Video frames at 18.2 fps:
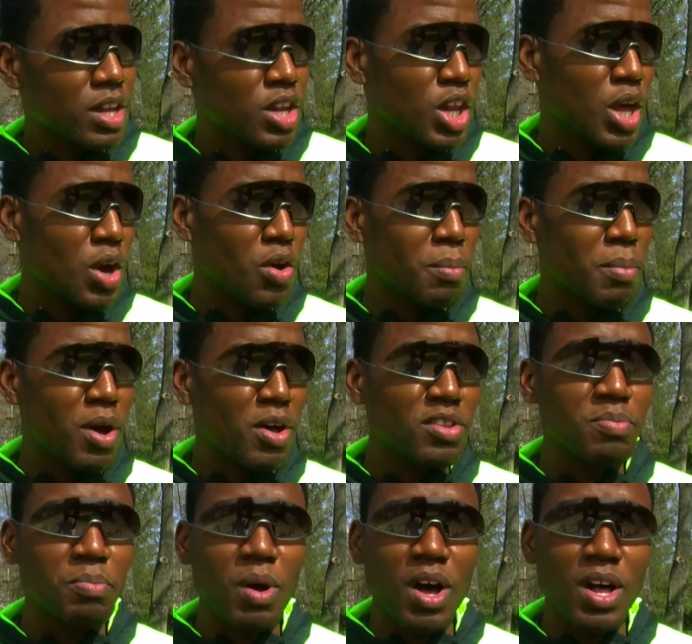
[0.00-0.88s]
lower
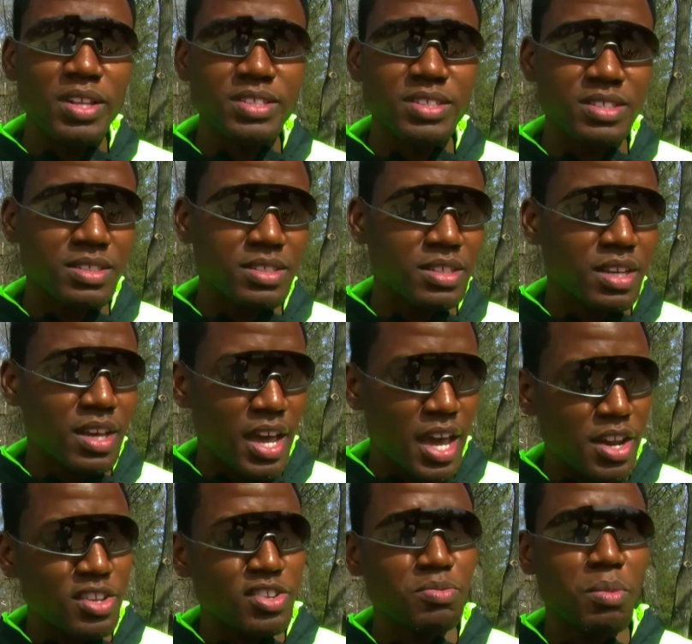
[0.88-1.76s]
bounce balls,
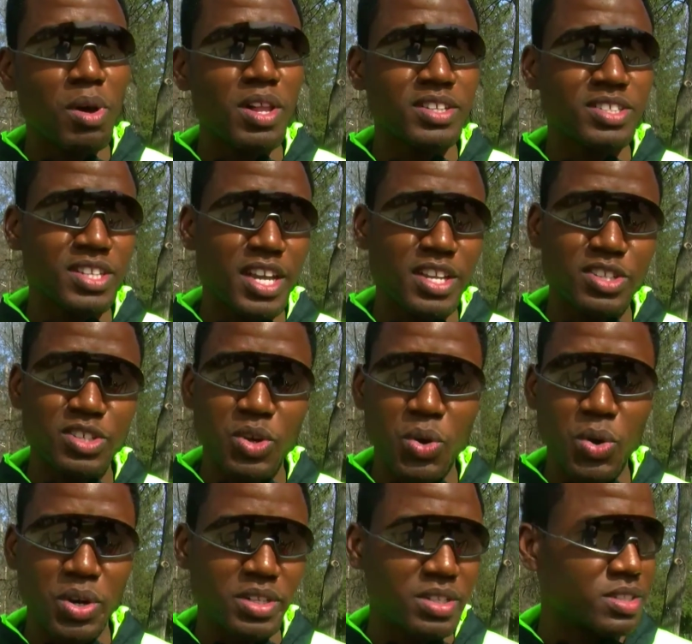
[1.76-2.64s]
and a smaller size
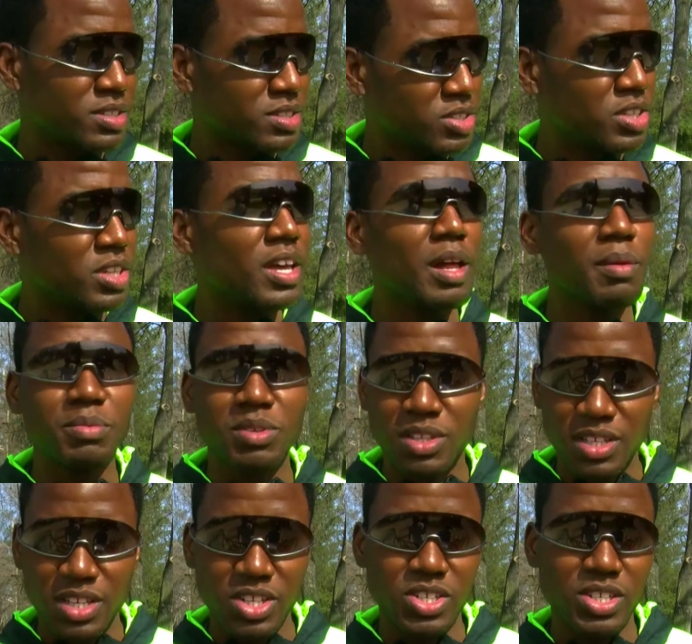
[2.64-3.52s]
court to help
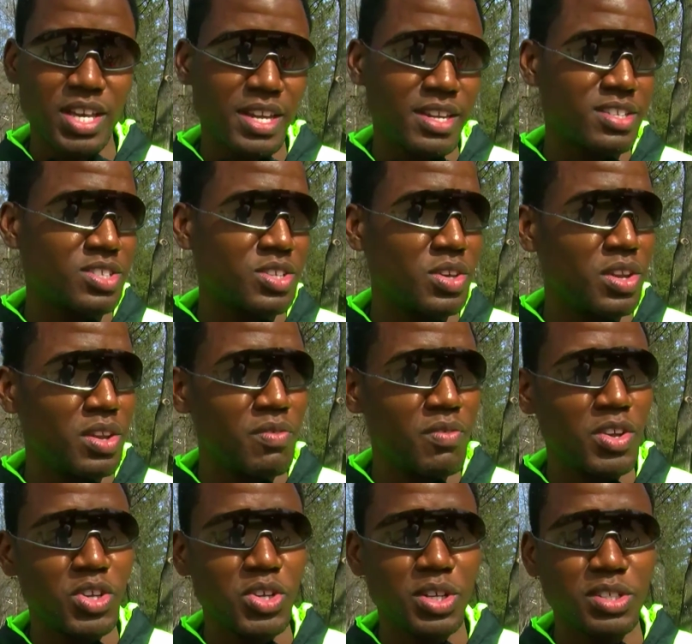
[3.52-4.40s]
to teach tennis to
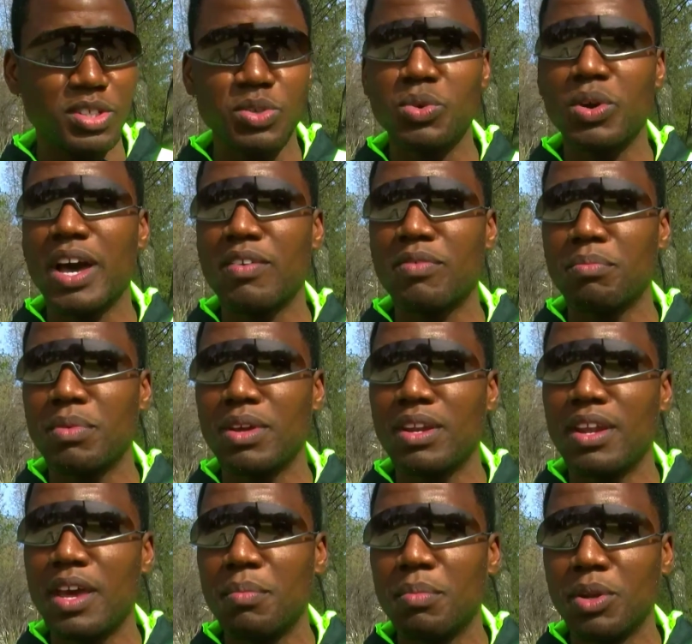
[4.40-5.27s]
individuals who haven't
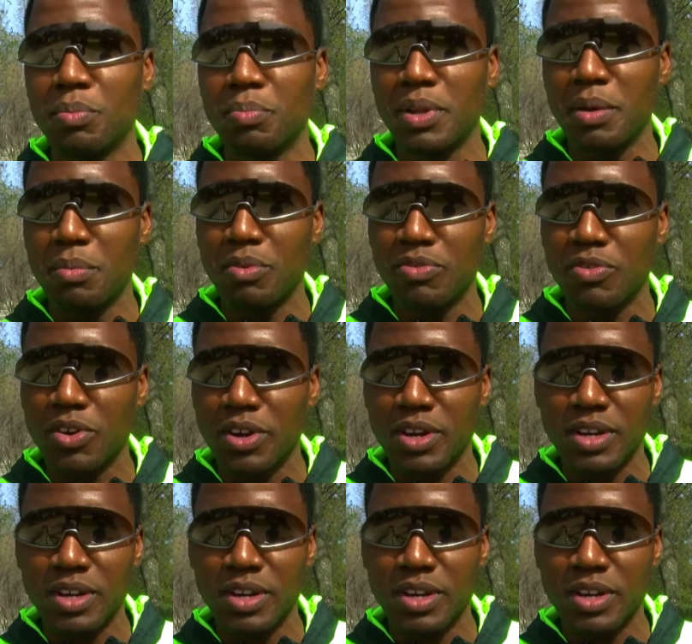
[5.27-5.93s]
been able to play before.